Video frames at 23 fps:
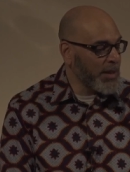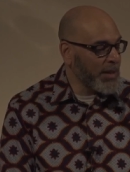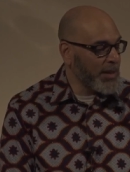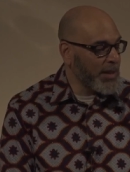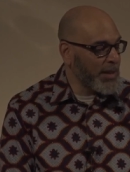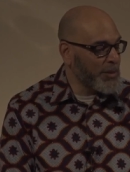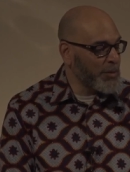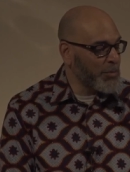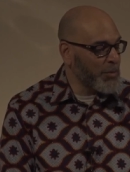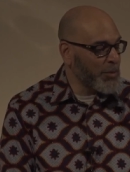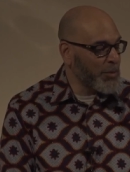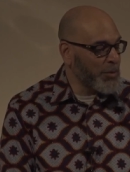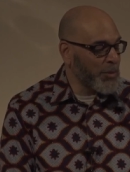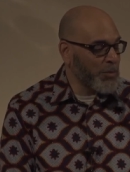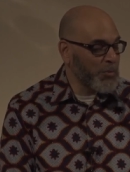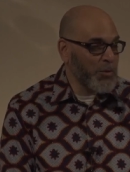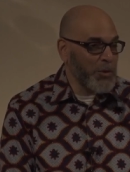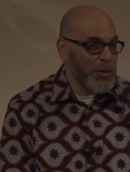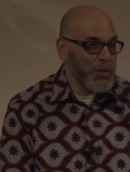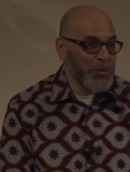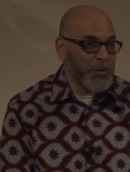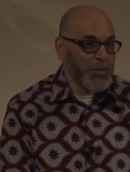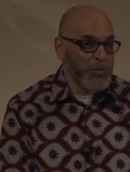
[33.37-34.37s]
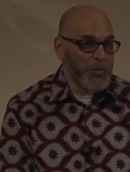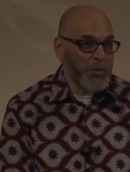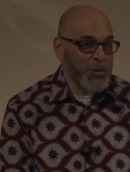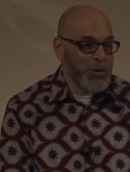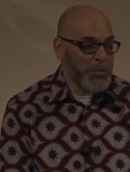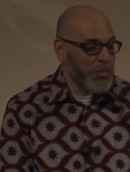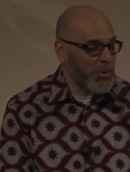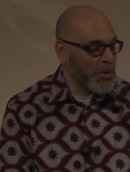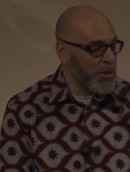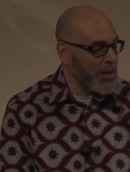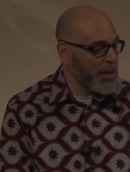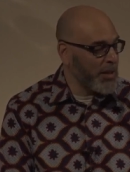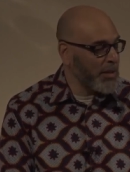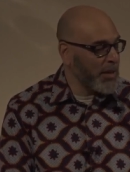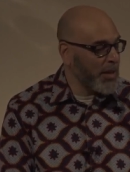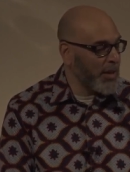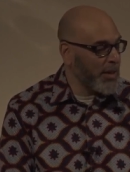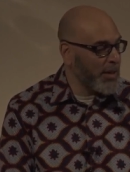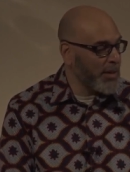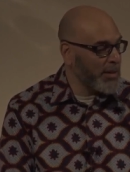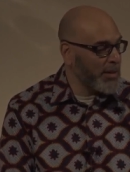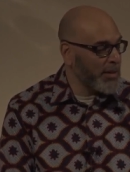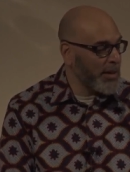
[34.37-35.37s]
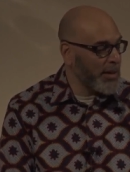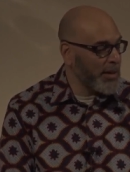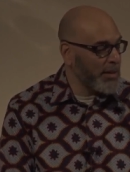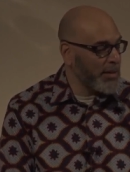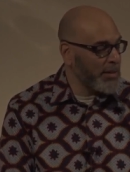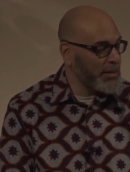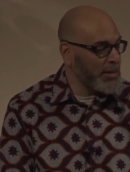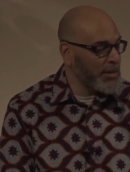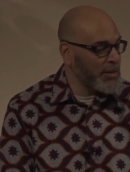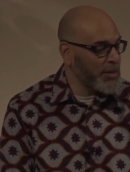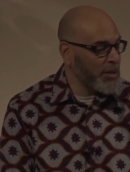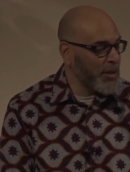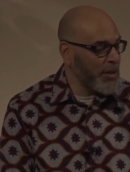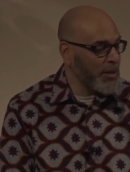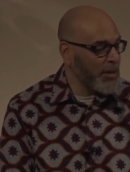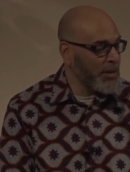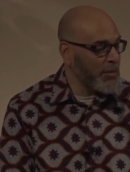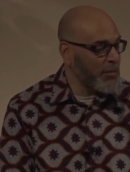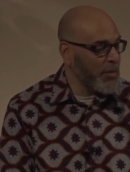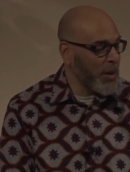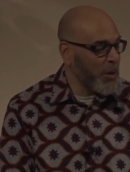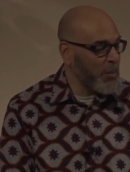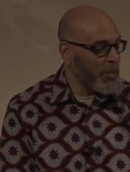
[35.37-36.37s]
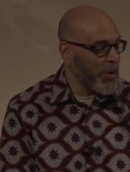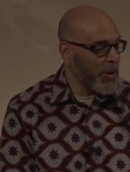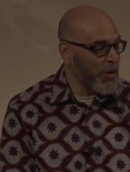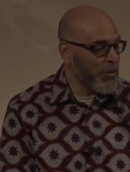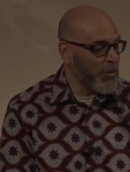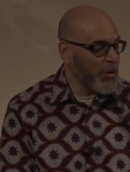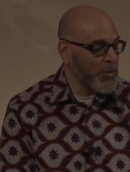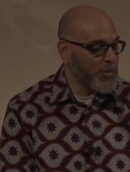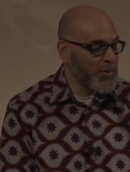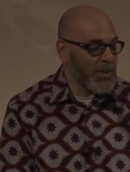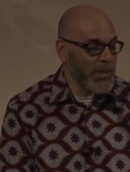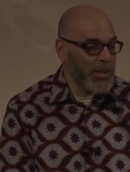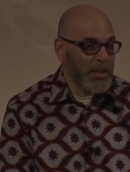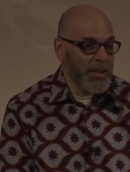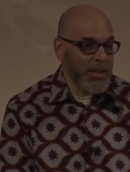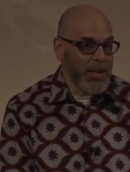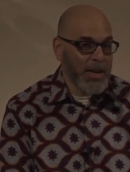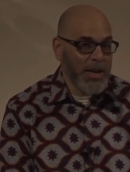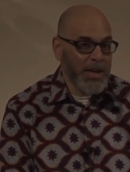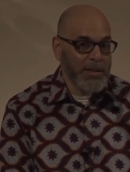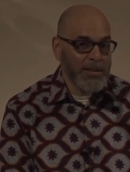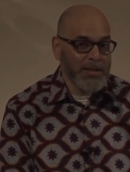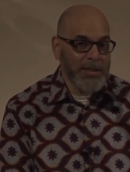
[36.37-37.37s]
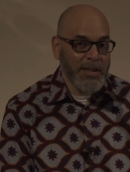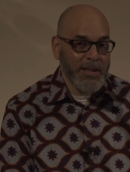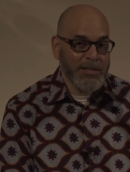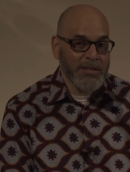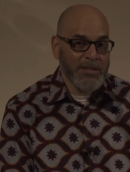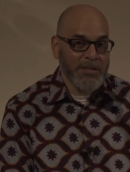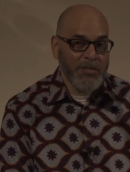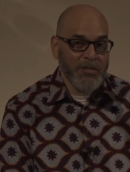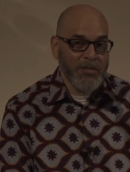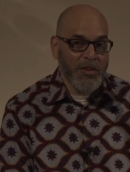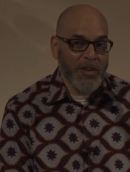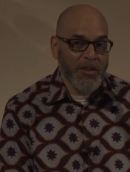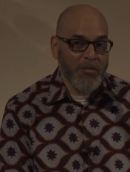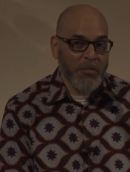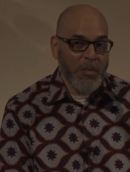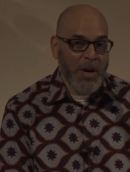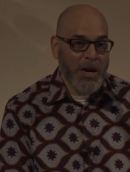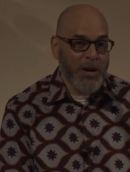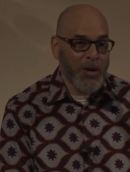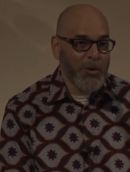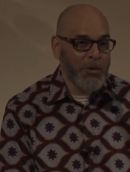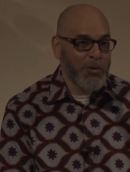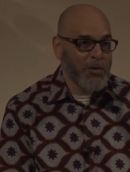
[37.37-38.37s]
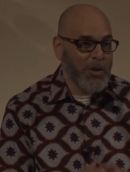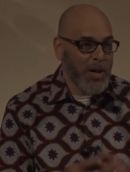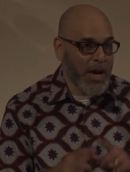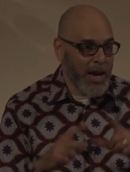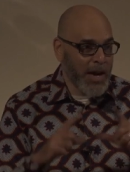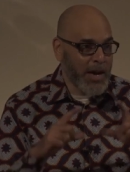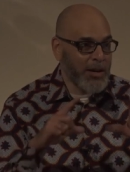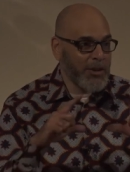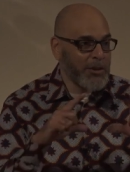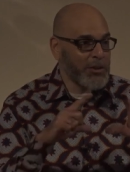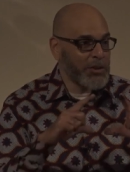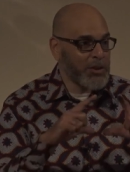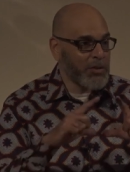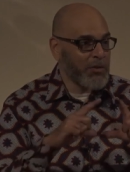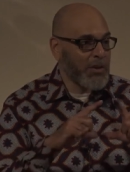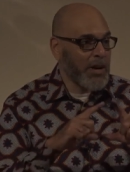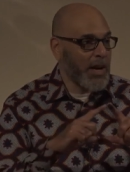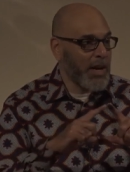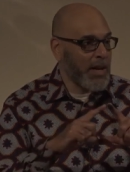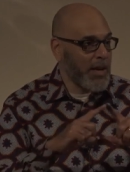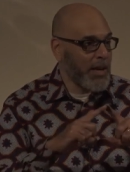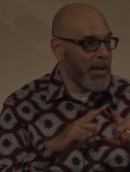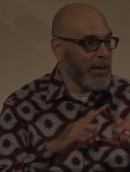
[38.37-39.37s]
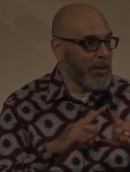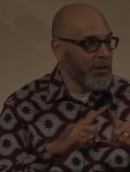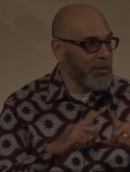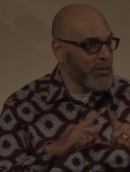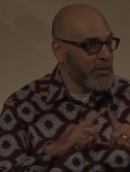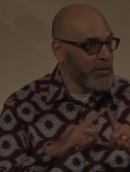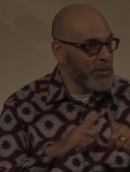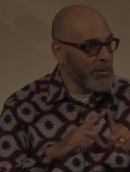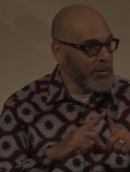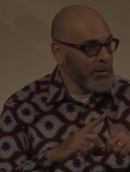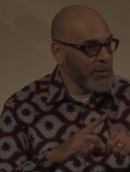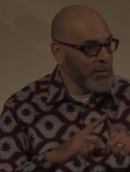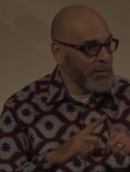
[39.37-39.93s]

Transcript: uh, as Baruch once was put it, uh, uh, to talk about Paul Robeson in the context of, of my own Iron Triangle.